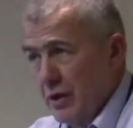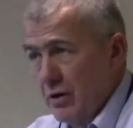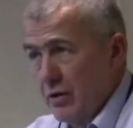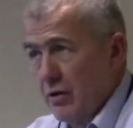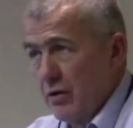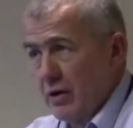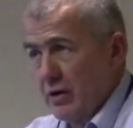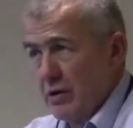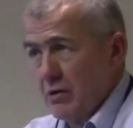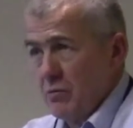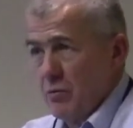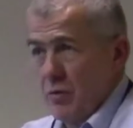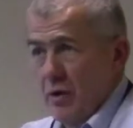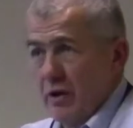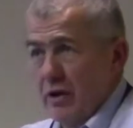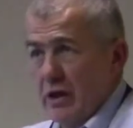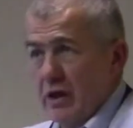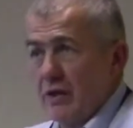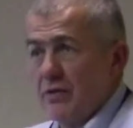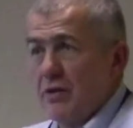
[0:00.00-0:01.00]
They don't
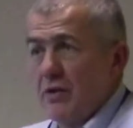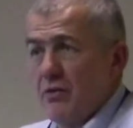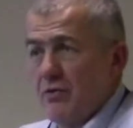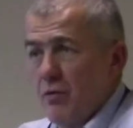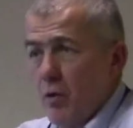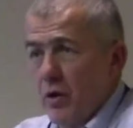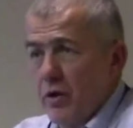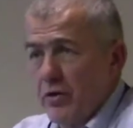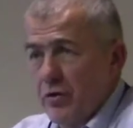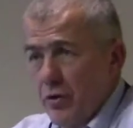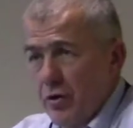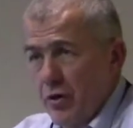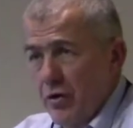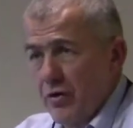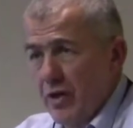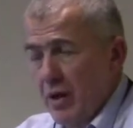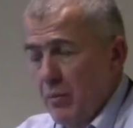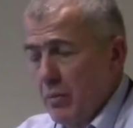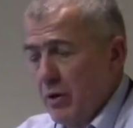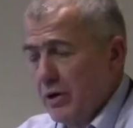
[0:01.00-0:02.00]
really get their voice
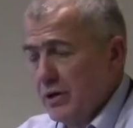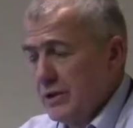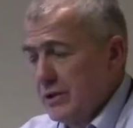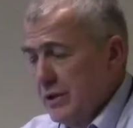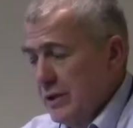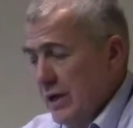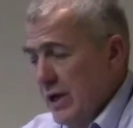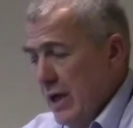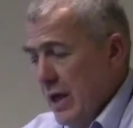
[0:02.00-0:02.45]
heard that much.